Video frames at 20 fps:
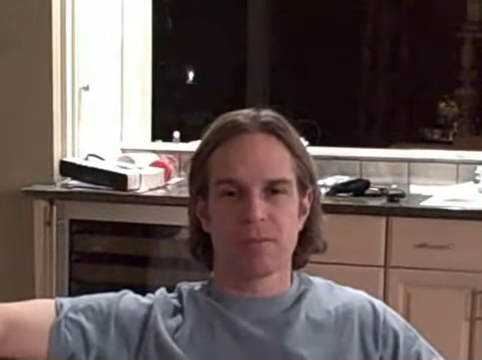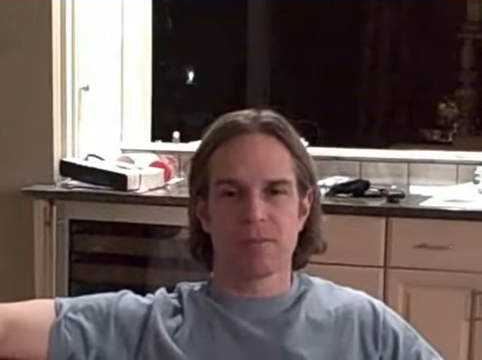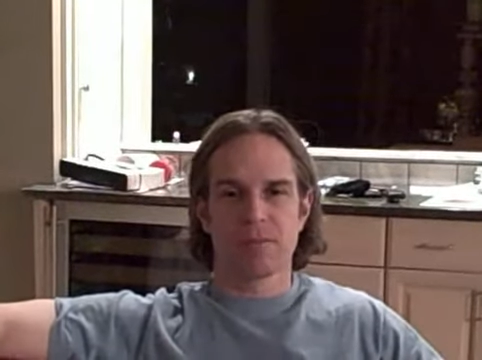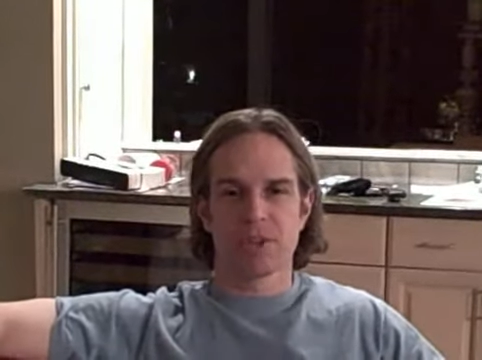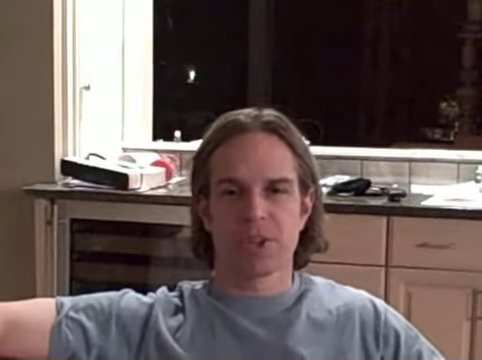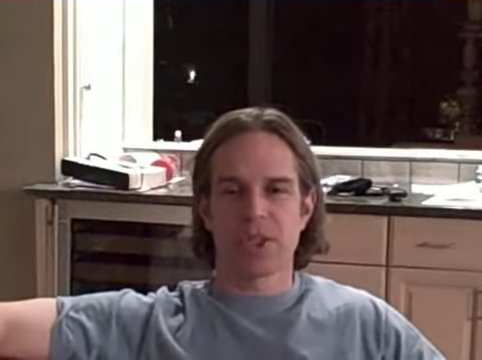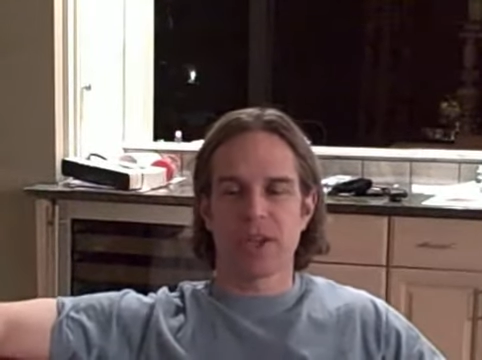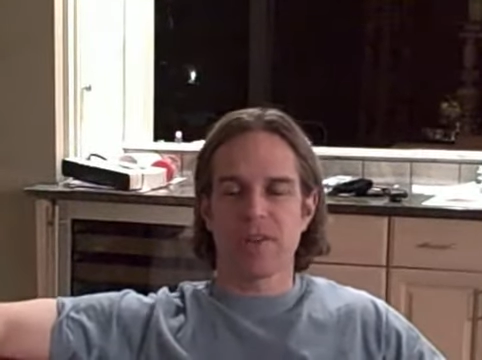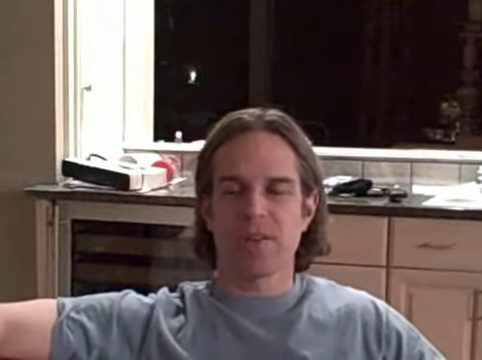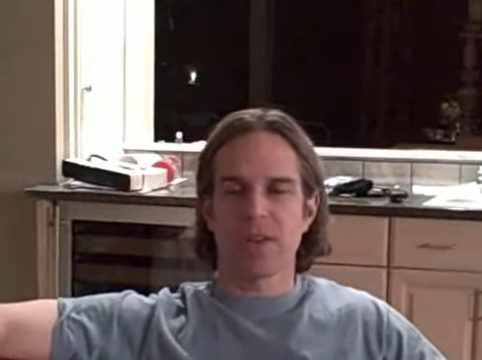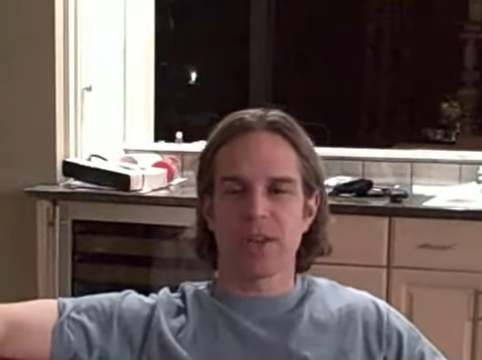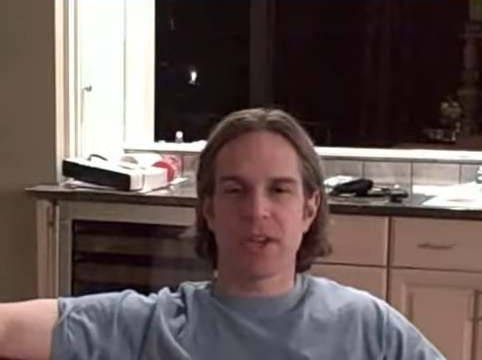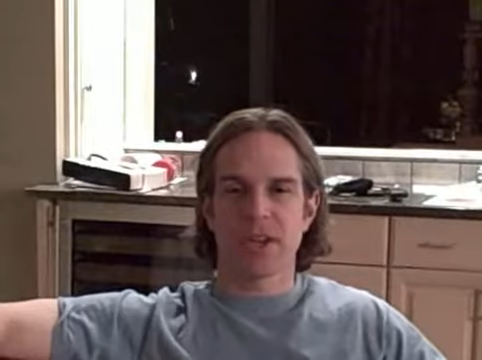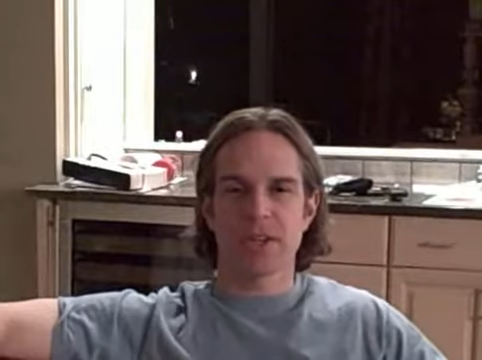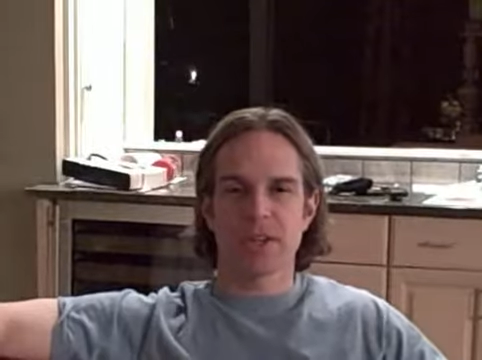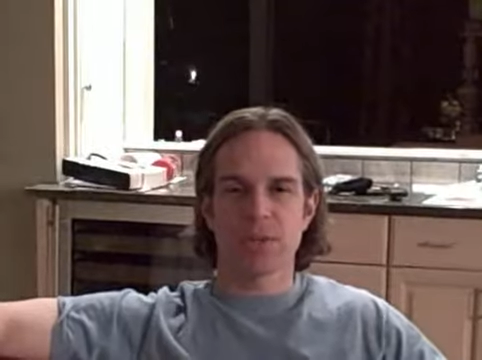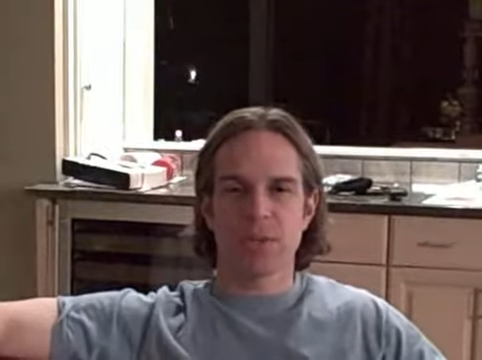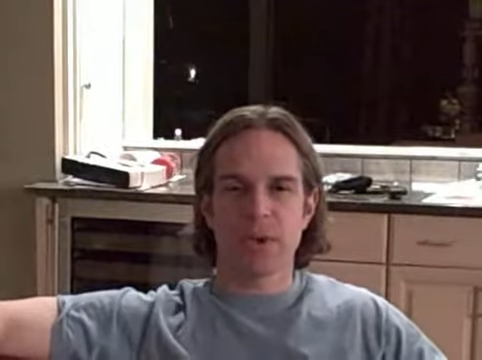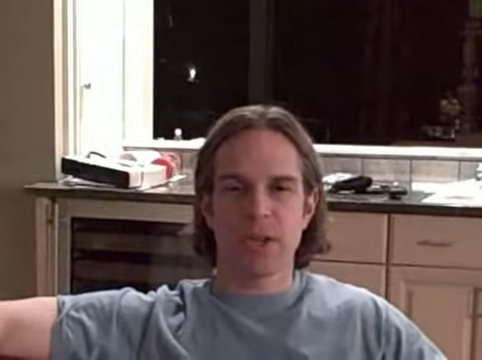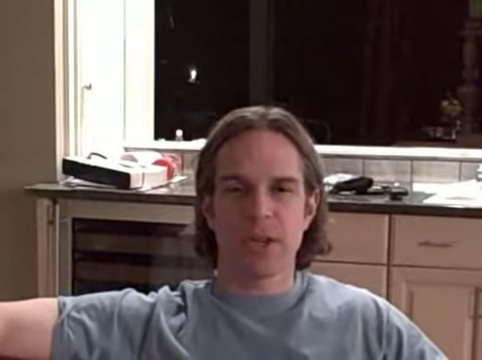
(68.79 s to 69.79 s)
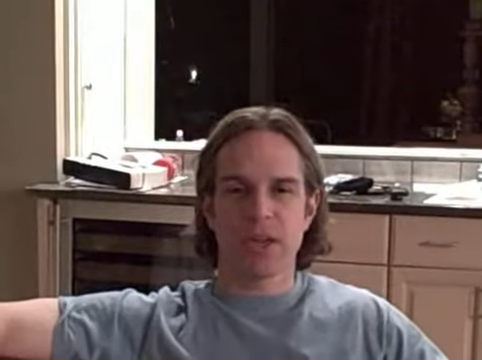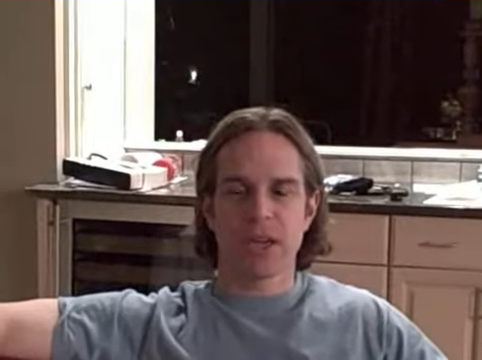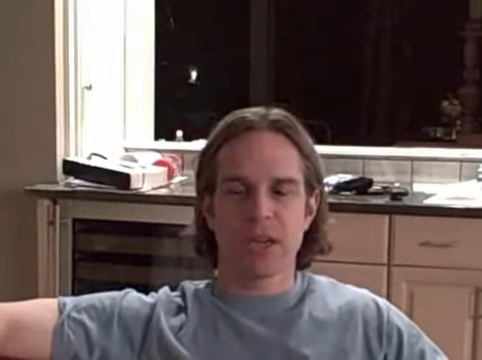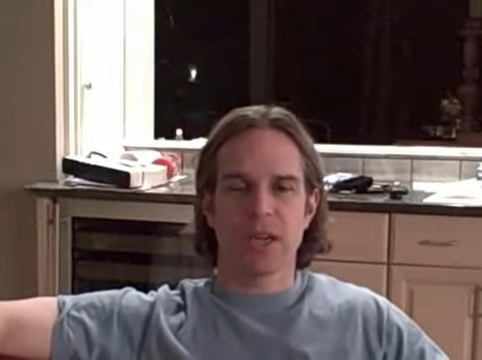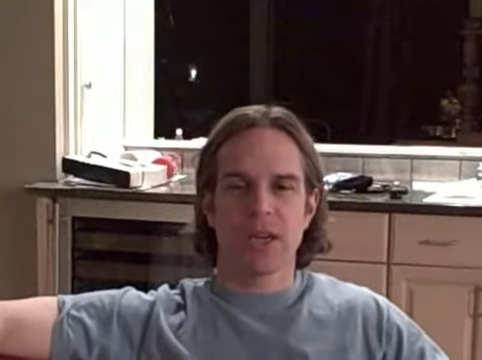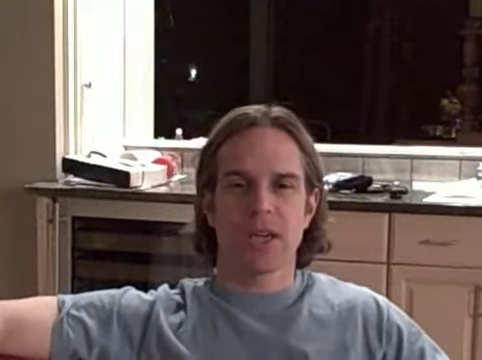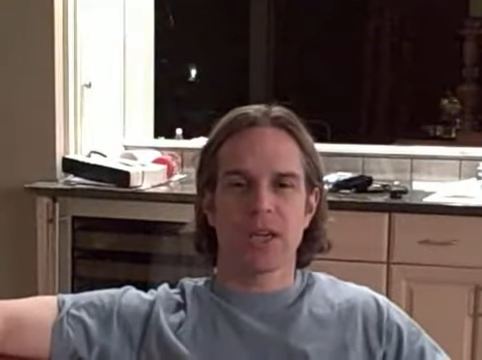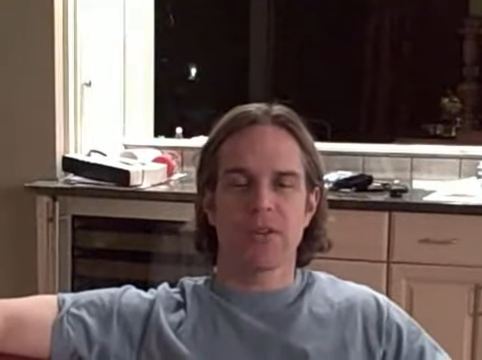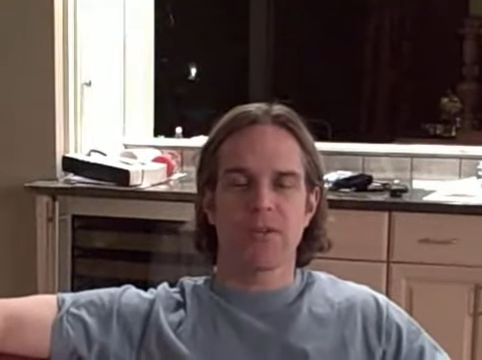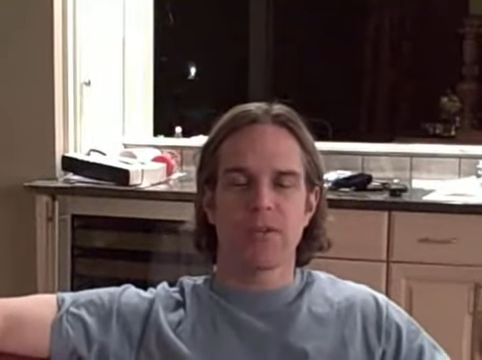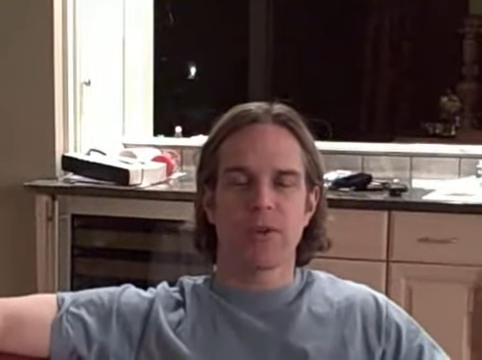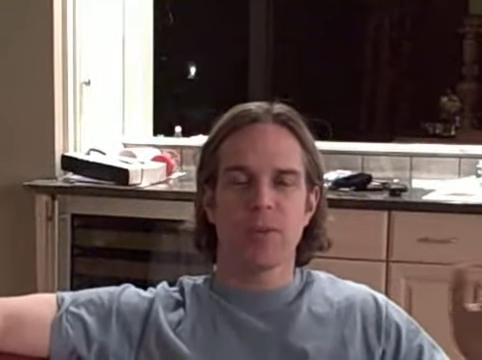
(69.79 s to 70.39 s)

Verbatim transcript: seven days a week, if